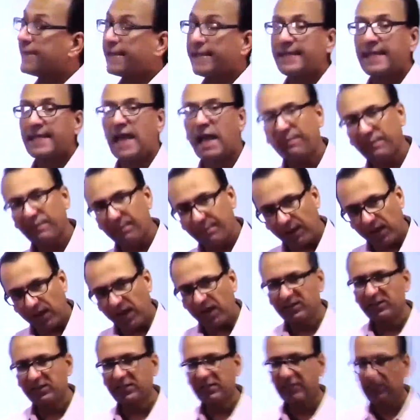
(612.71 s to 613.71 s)

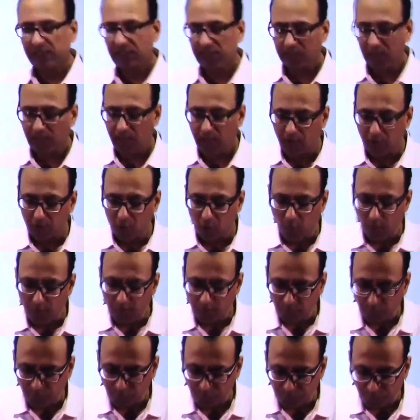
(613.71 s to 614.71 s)
Epiblast cells are going
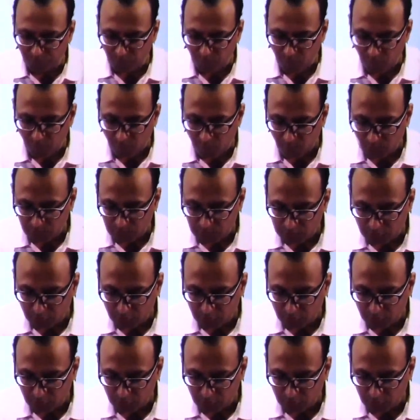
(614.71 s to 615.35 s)
to form what is